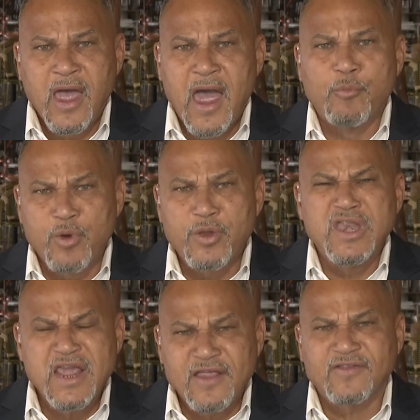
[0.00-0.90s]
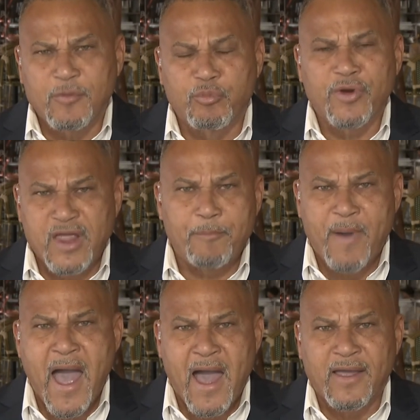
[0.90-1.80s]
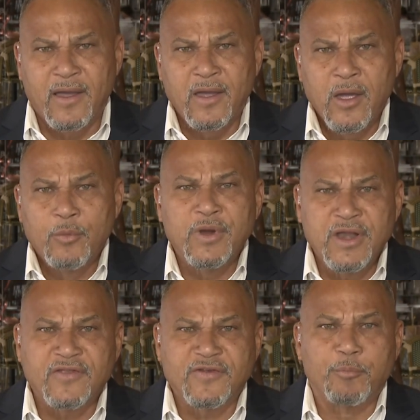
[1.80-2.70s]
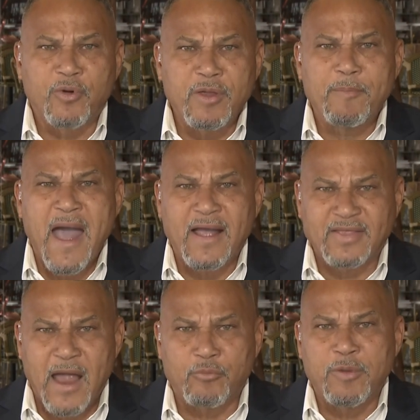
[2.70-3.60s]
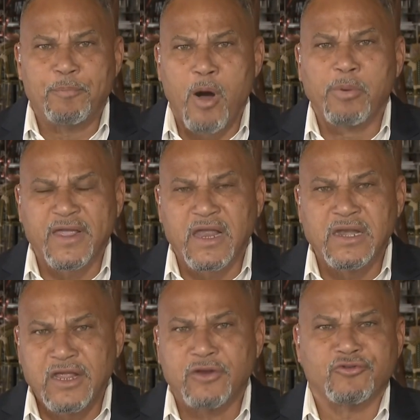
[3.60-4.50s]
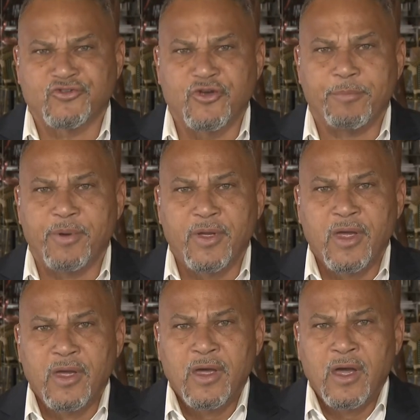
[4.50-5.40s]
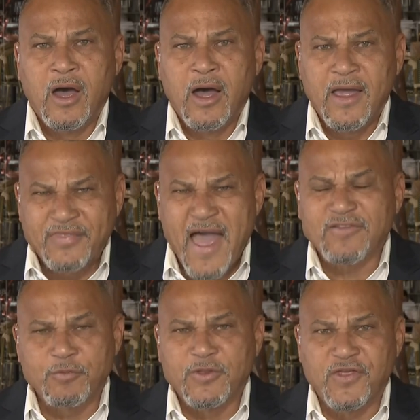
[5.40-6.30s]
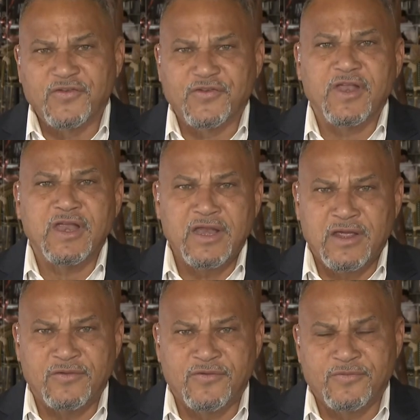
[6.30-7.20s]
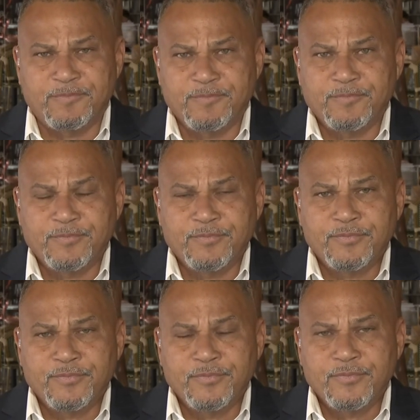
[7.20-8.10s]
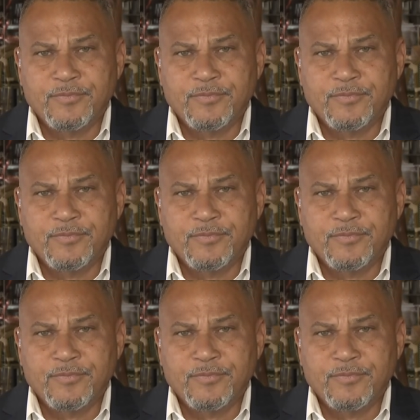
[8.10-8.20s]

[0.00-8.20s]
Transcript: and we need to bring it back. We need to bring back that Republican leadership. That's what this city needs. So would you cut the